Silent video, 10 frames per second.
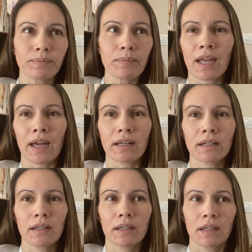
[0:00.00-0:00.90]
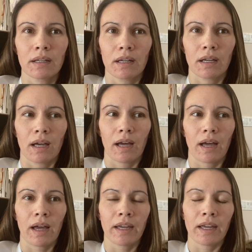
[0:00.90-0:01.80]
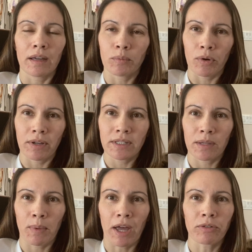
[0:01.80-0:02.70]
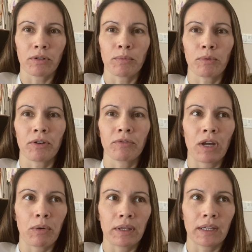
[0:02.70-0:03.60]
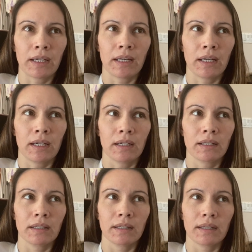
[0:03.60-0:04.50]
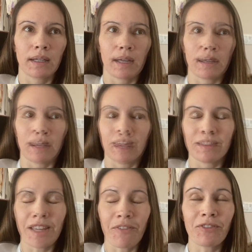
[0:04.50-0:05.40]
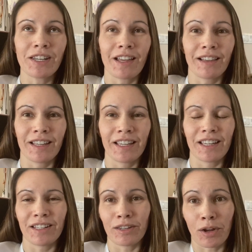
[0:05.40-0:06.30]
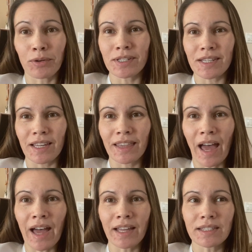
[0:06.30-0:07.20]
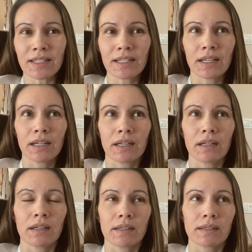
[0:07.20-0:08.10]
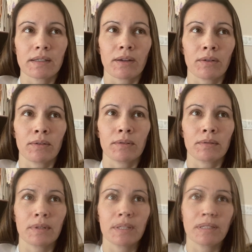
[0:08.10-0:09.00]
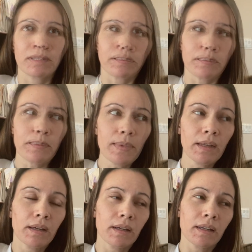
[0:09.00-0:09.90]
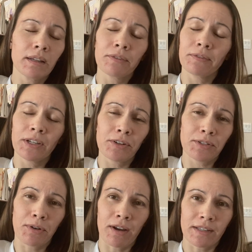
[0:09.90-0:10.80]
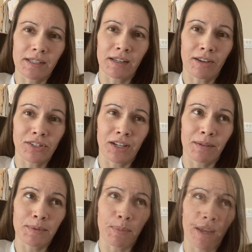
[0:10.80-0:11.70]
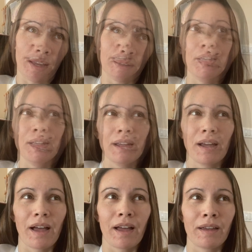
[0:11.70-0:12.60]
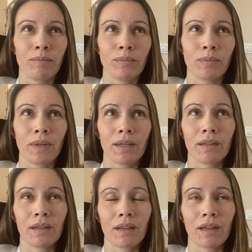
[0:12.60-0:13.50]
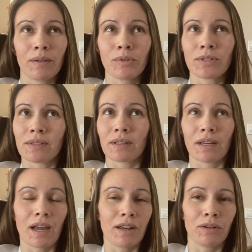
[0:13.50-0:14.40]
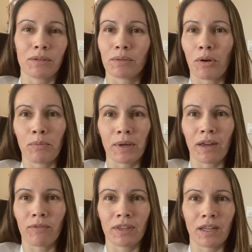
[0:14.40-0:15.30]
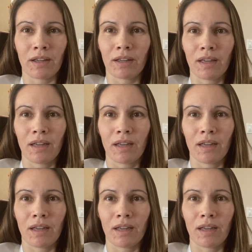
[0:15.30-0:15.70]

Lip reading: that I am going to the bathroom more frequently. I'm definitely noticing that. So fingers crossed the nausea comes back, because I'm just kind of hoping everything